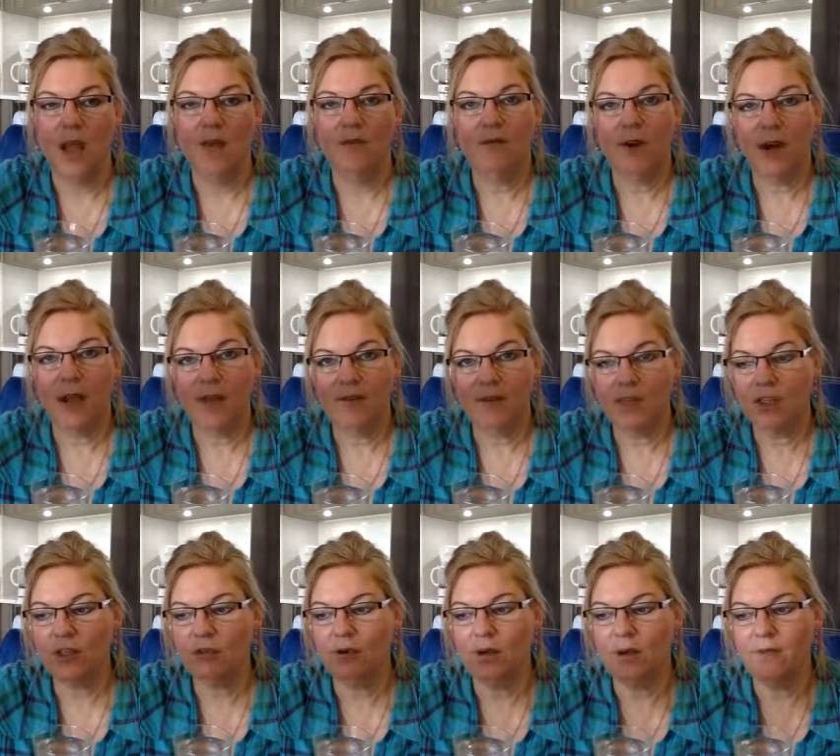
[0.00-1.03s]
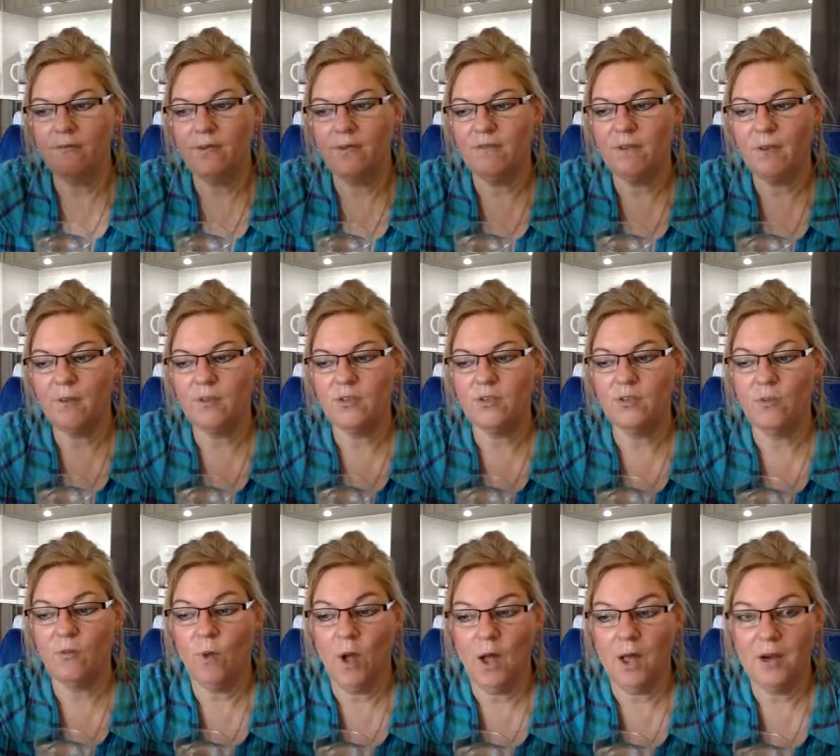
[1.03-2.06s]
For every 250 mils of
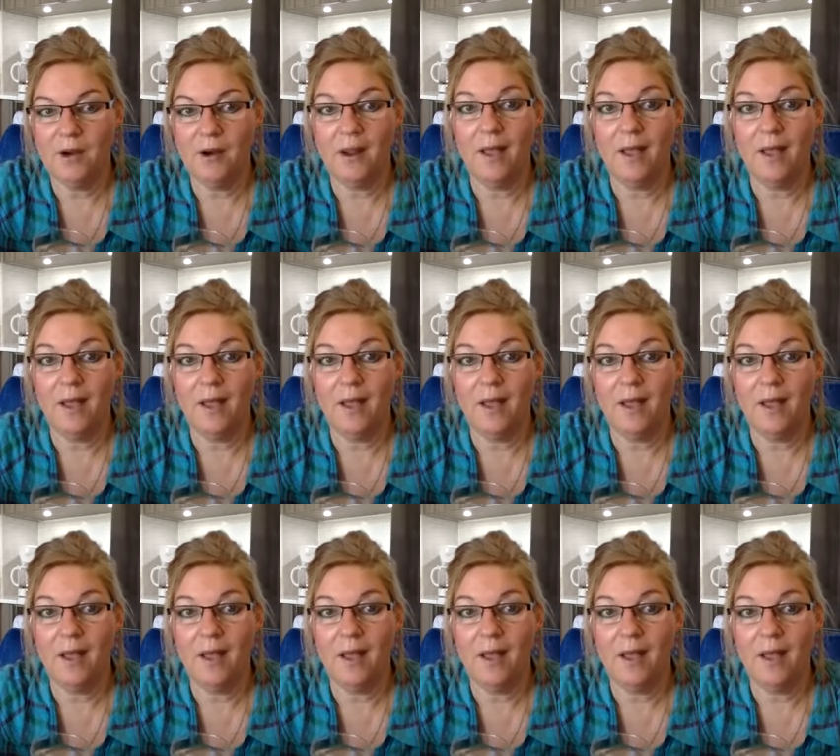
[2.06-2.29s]
water,